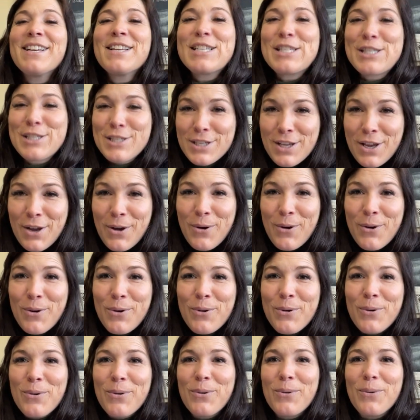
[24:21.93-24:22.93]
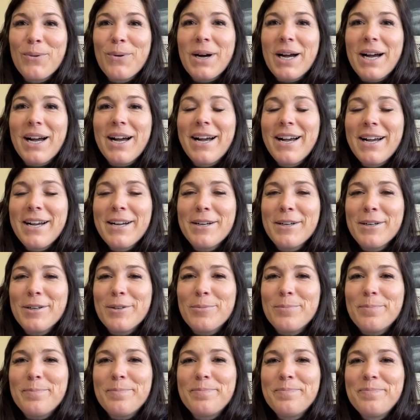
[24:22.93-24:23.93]
So,
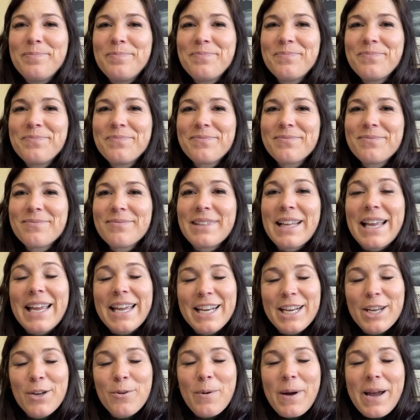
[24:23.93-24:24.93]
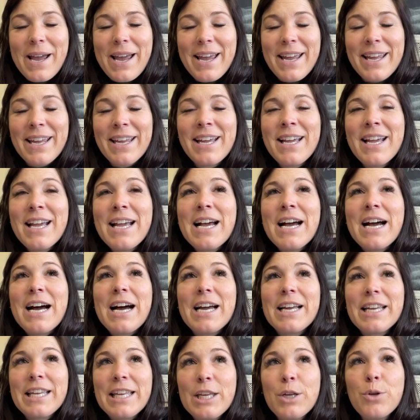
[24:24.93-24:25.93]
um, anyway,
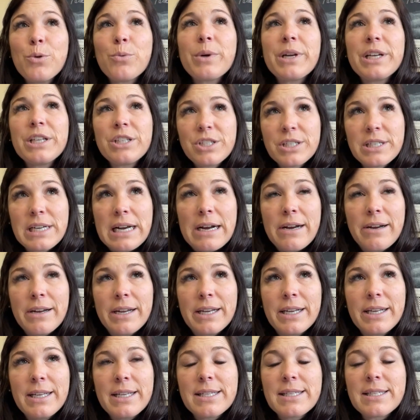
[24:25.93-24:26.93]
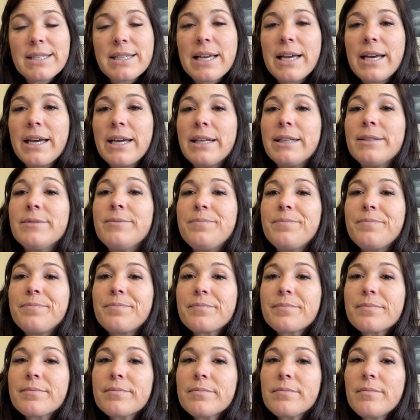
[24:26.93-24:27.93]
he reached out and he said,
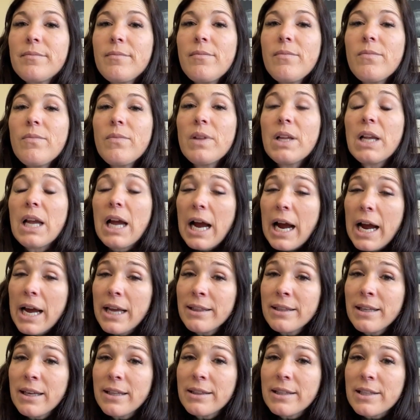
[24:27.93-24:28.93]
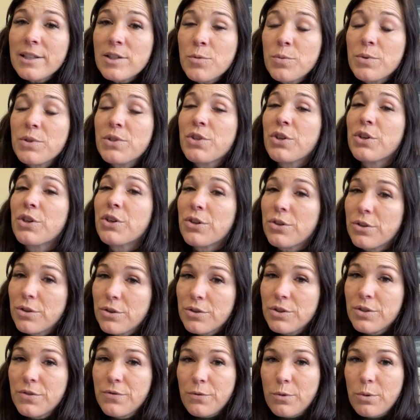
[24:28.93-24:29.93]
I thought this was a
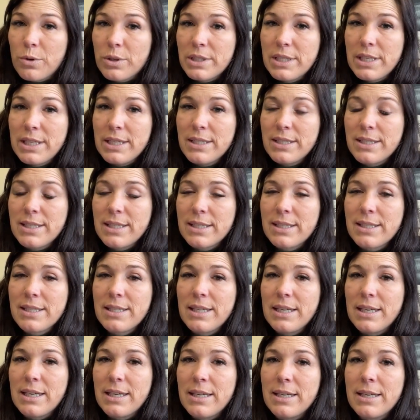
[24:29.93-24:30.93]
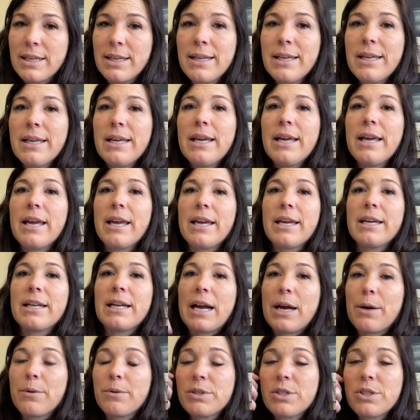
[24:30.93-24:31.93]
girl's 14, 16, and
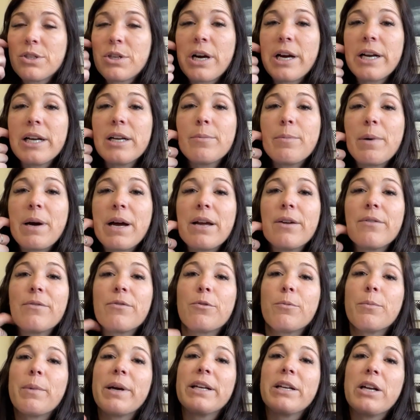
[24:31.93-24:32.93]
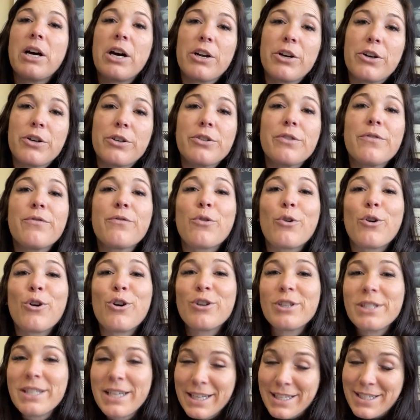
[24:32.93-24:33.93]
I was trying to buy it for my daughter for
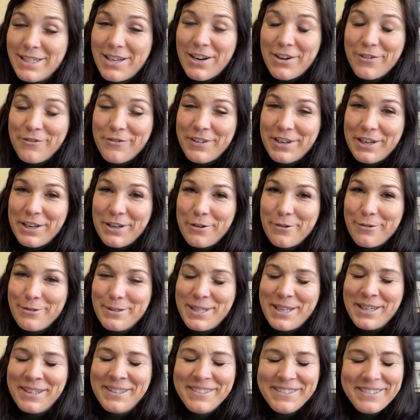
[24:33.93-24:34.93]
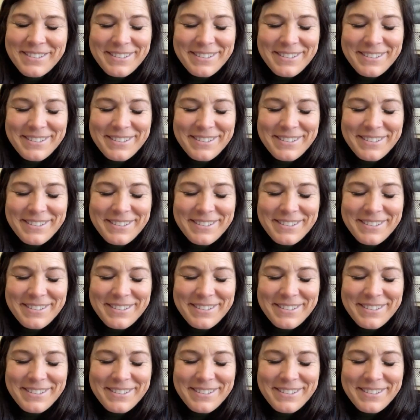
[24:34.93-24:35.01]
her TikTok videos.